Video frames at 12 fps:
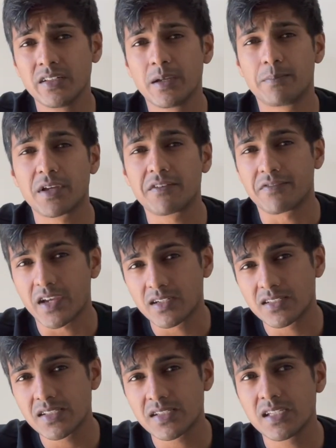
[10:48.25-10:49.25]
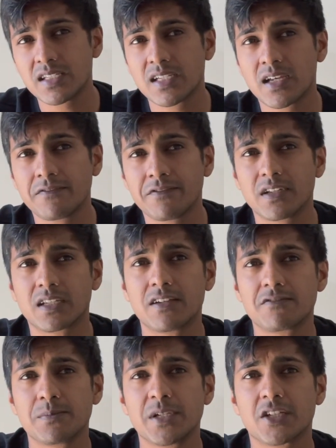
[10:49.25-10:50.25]
a big fan of this ETF. It
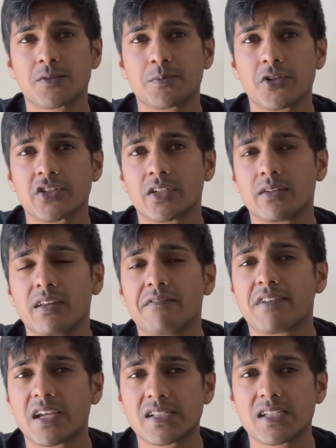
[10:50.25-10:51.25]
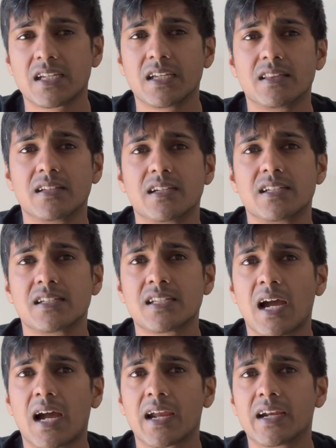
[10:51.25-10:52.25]
gives me exposure to investing in the
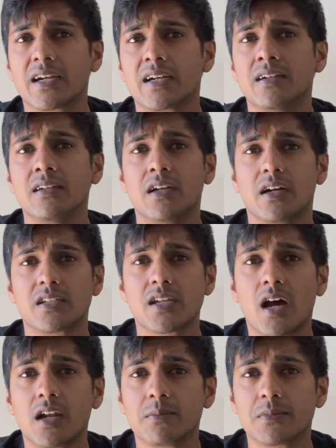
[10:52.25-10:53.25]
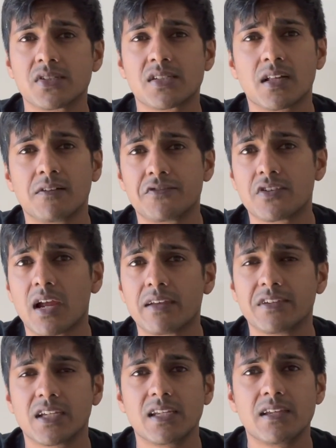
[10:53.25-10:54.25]
entire autonomous
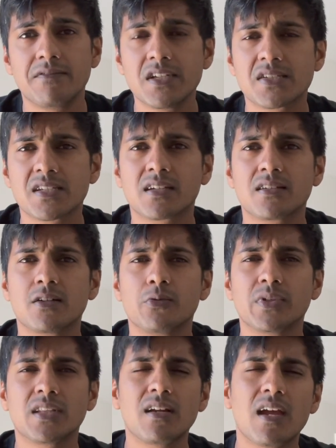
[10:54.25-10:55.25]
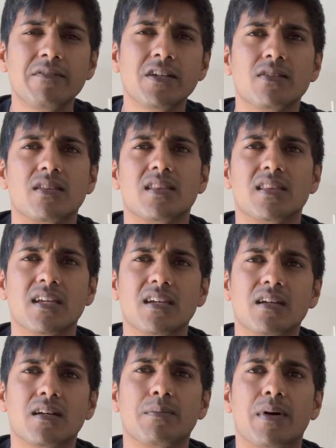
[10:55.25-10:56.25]
self-driving and EV sector without having to
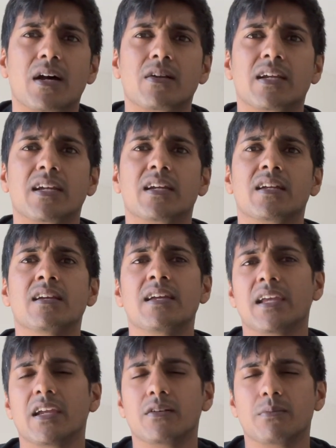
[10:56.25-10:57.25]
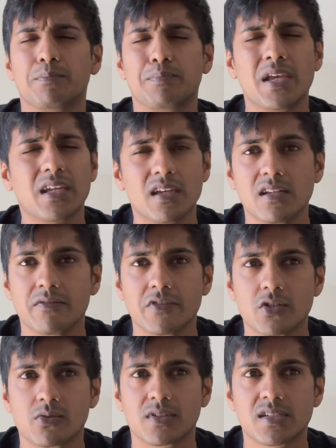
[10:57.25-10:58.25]
think about it and pick
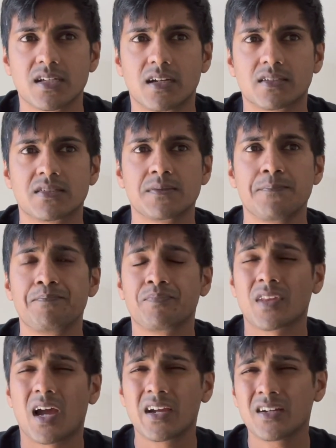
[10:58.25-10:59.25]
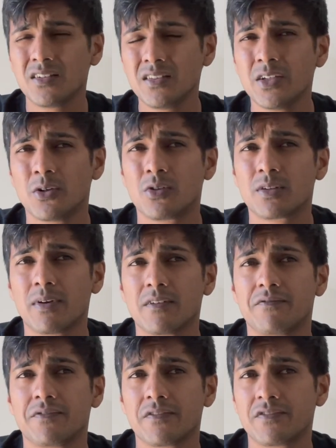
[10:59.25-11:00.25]
individual stocks. I currently hold
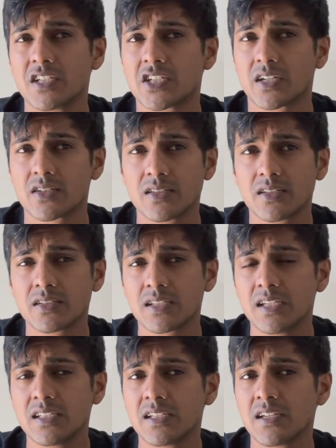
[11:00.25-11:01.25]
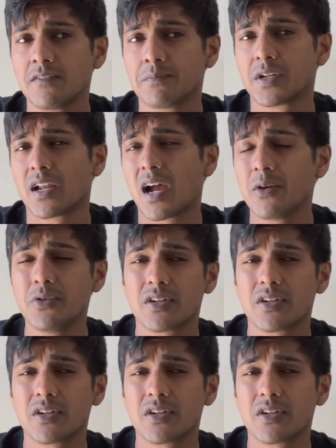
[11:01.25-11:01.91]
about 50 shares in this ETF, but I would